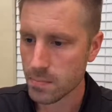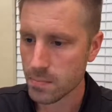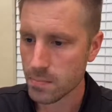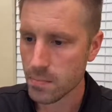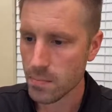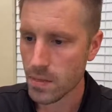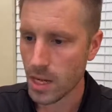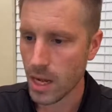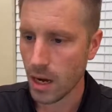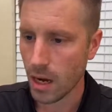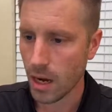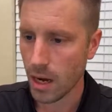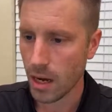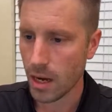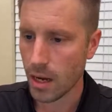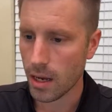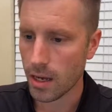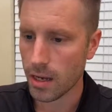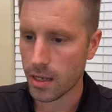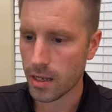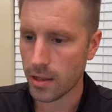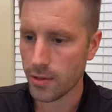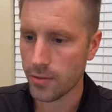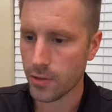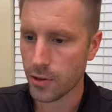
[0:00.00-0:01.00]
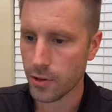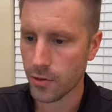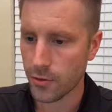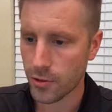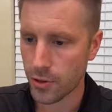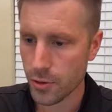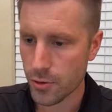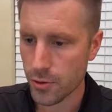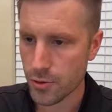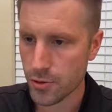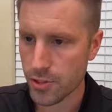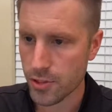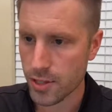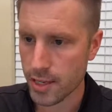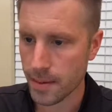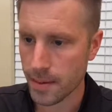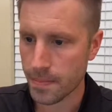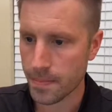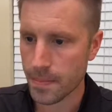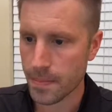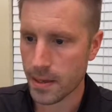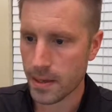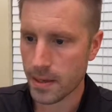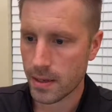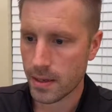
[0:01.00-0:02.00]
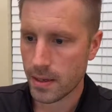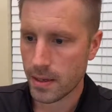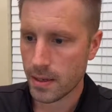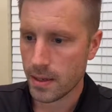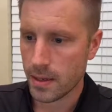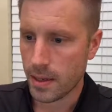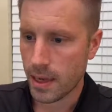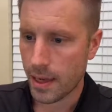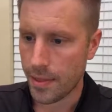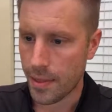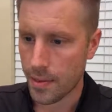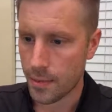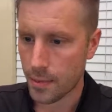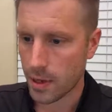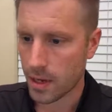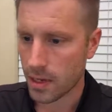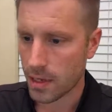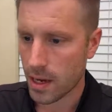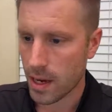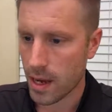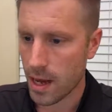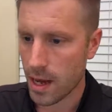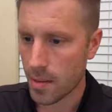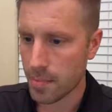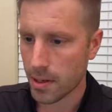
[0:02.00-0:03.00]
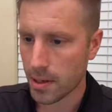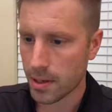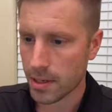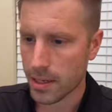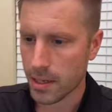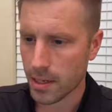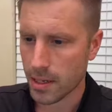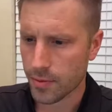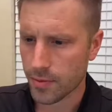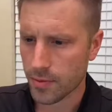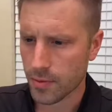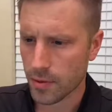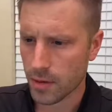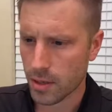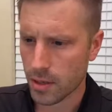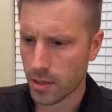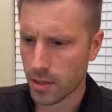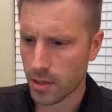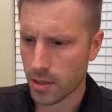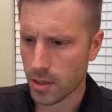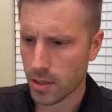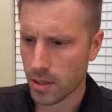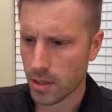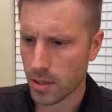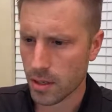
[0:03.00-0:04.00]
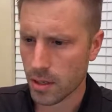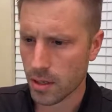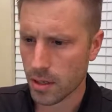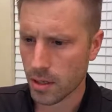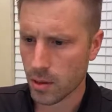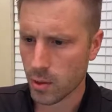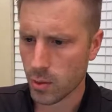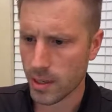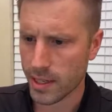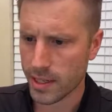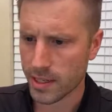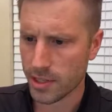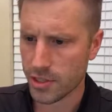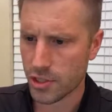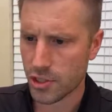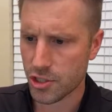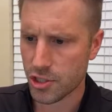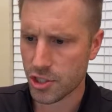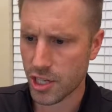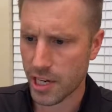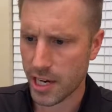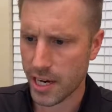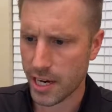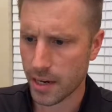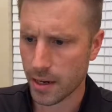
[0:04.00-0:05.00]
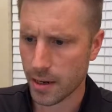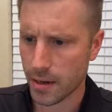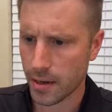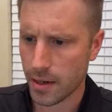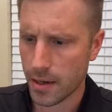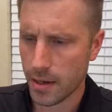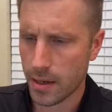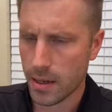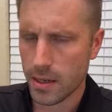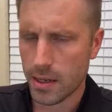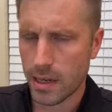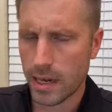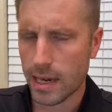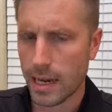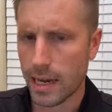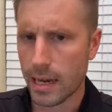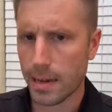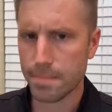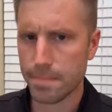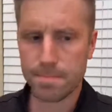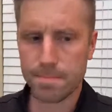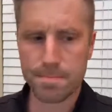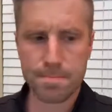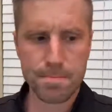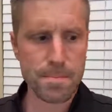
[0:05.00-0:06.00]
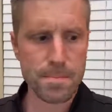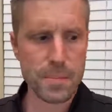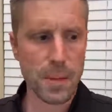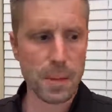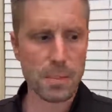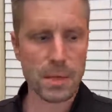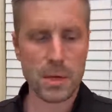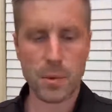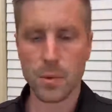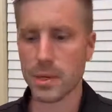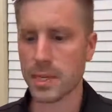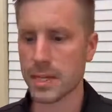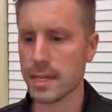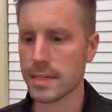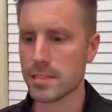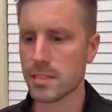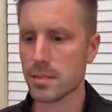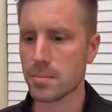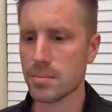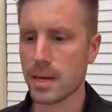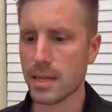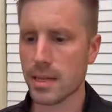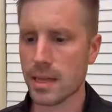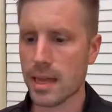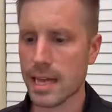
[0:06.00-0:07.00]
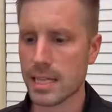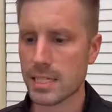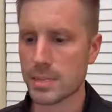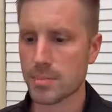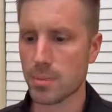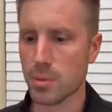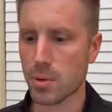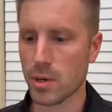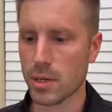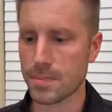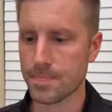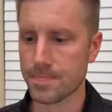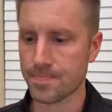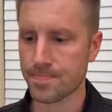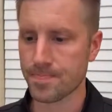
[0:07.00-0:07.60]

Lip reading: if you've used them. And then we're going to hop on here for a quick share. But I want to get to my last point.